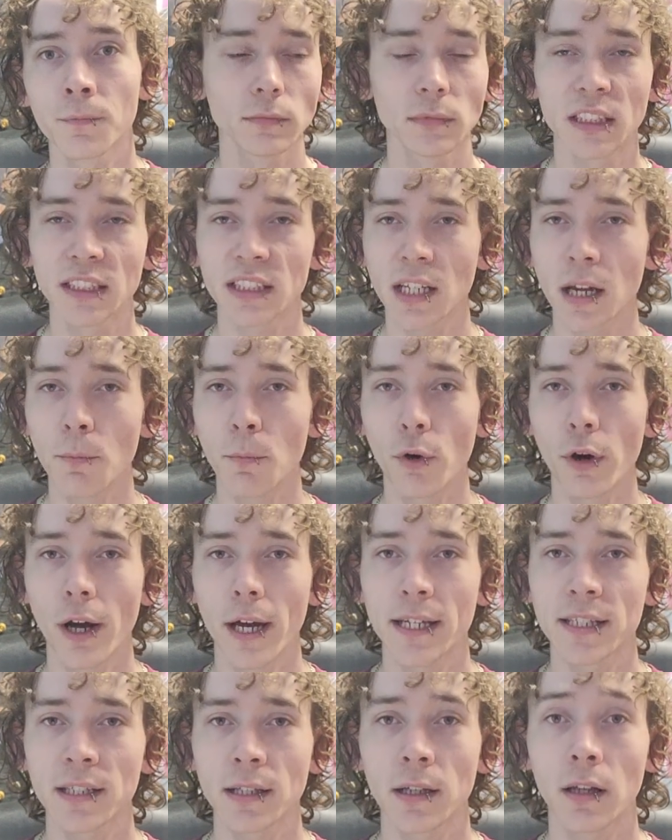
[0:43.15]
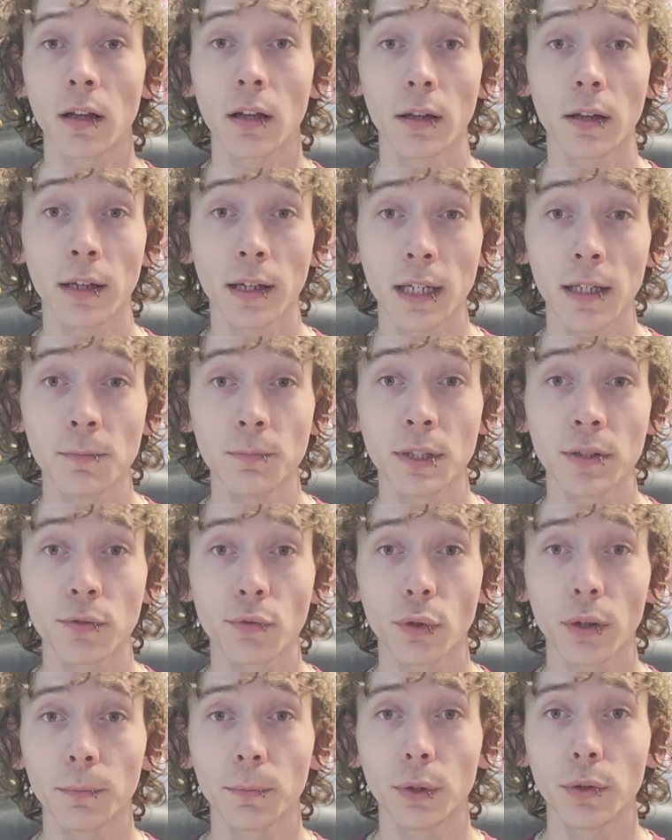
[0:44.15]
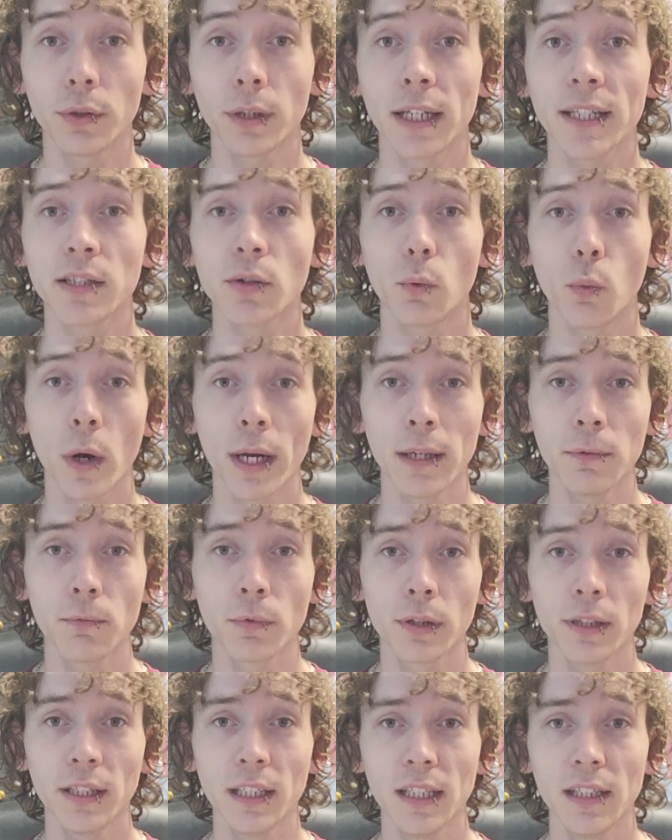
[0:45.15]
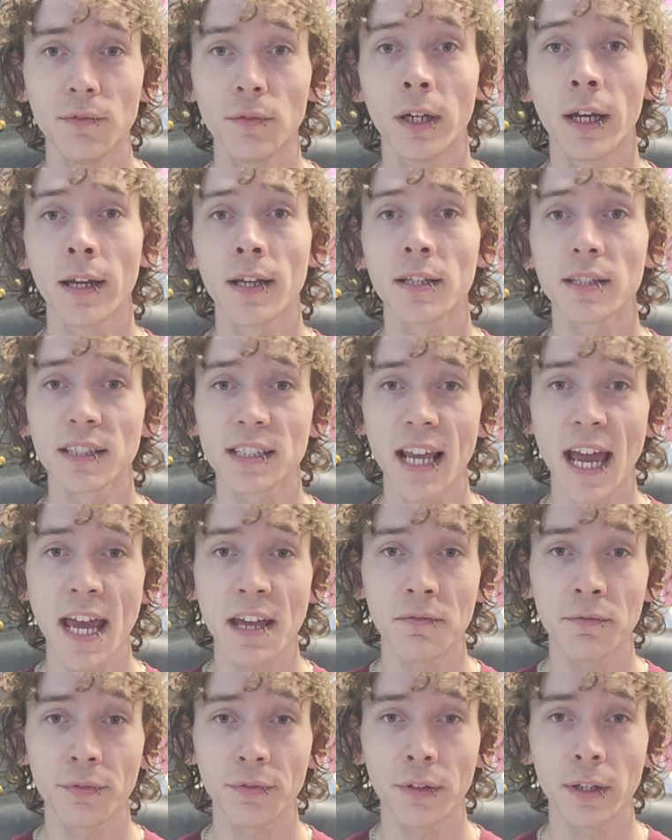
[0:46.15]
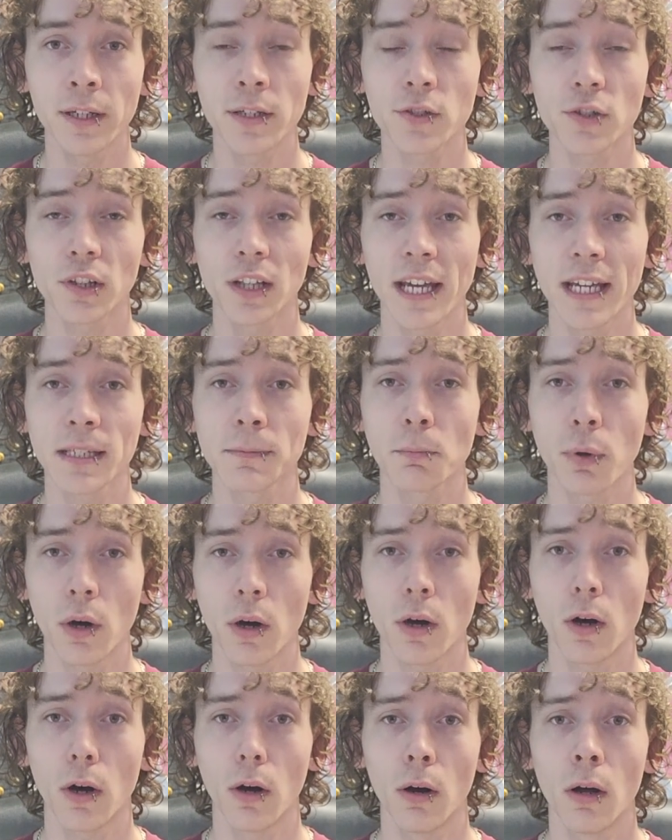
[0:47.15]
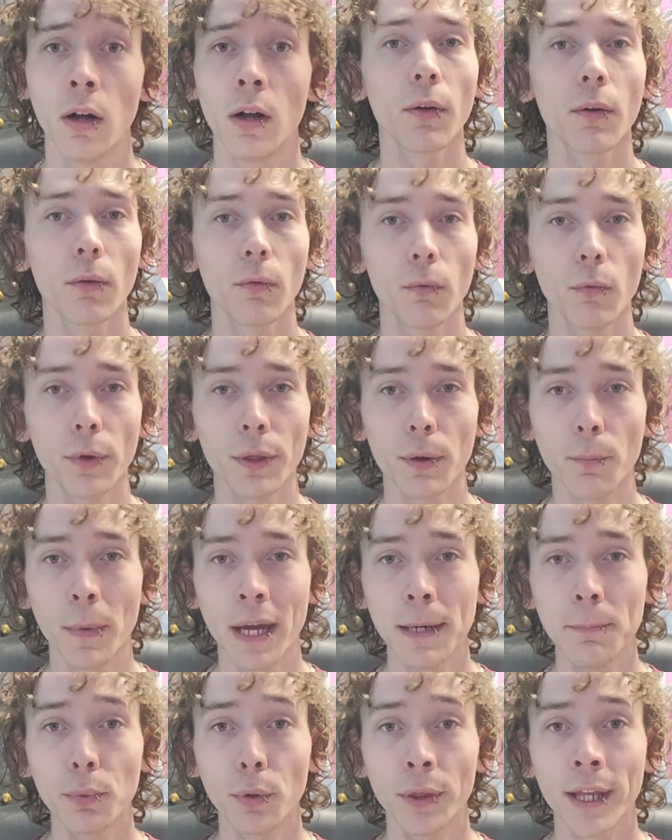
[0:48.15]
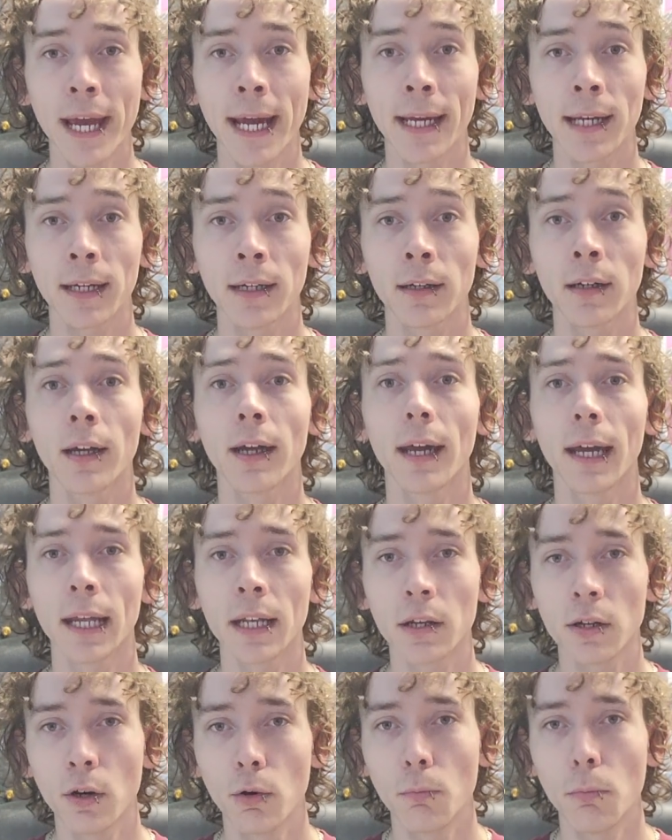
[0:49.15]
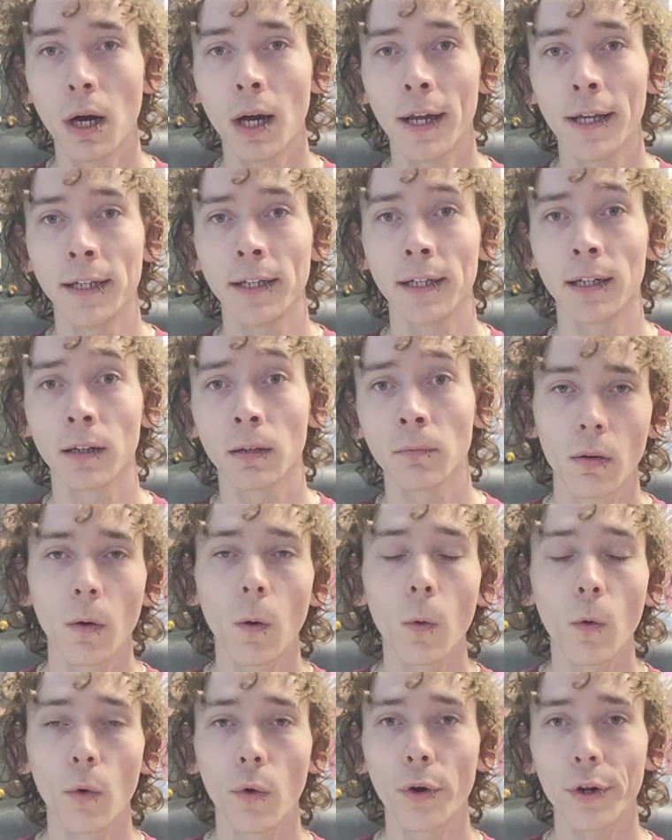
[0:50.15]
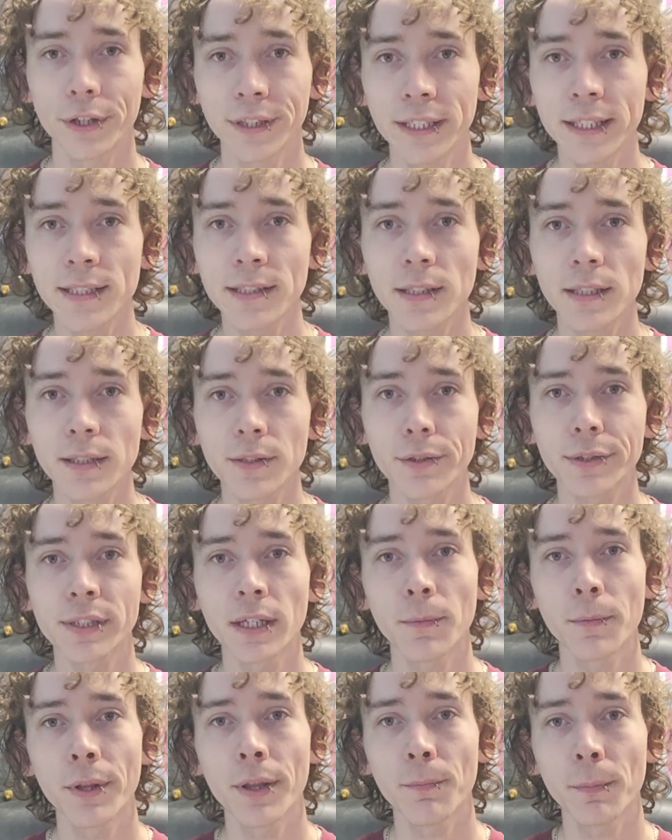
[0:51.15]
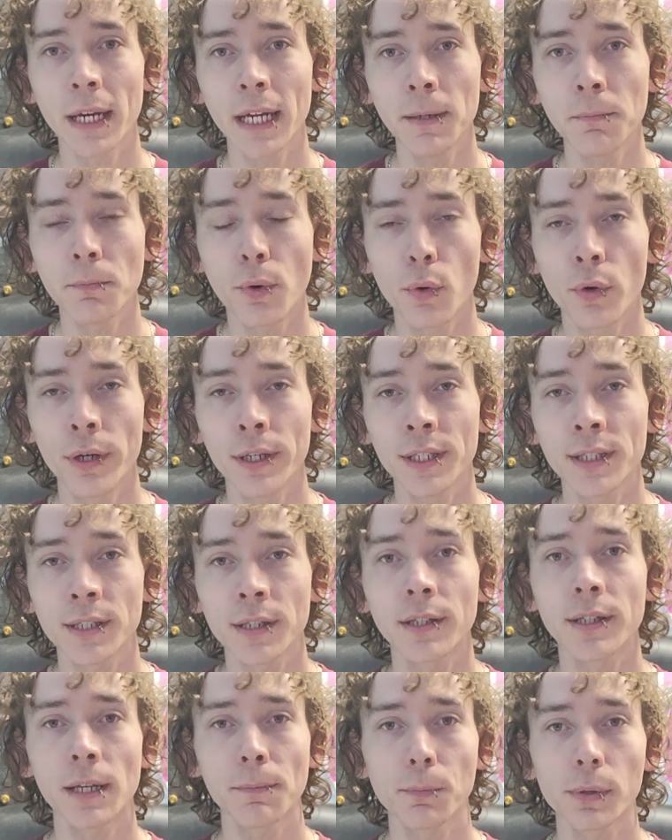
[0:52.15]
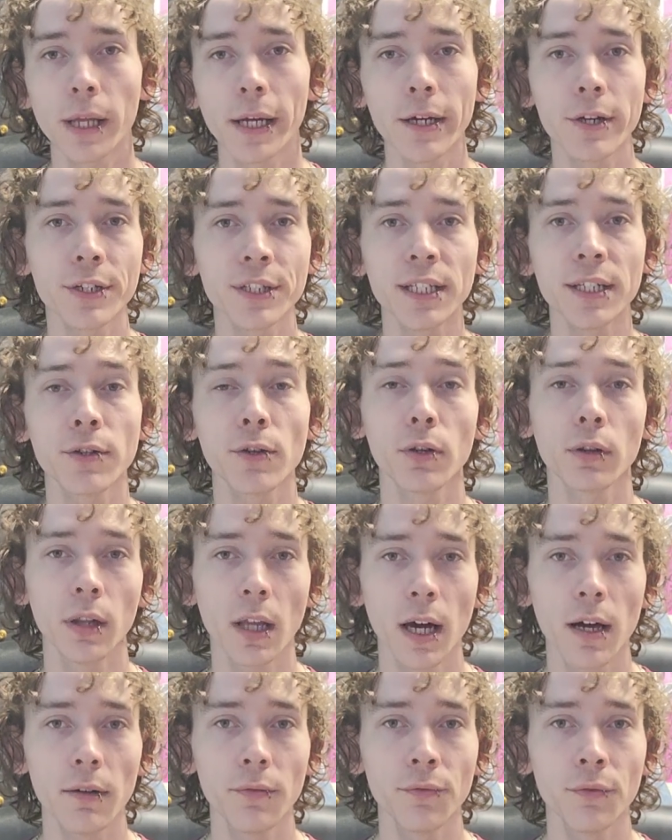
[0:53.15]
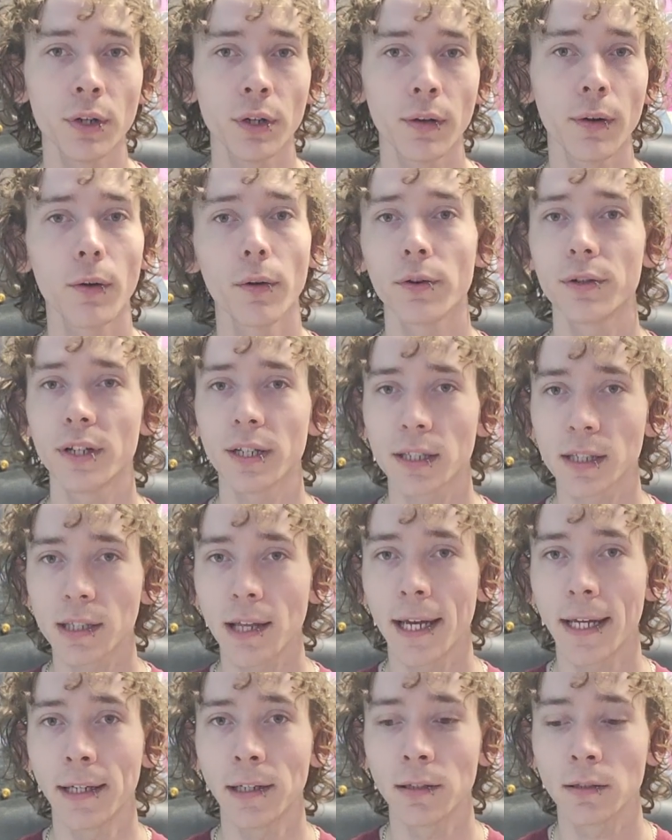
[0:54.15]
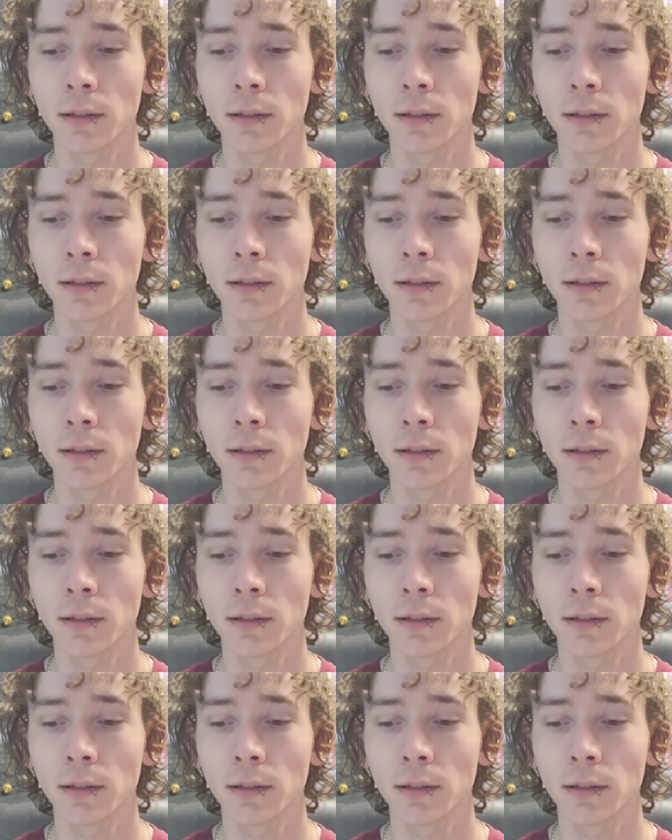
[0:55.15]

To summarize it, the Gibson Tribute is a weight relieved, satin finished Les Paul with a maple neck and no binding. Or at least these are some of the main points that players either loved or disliked.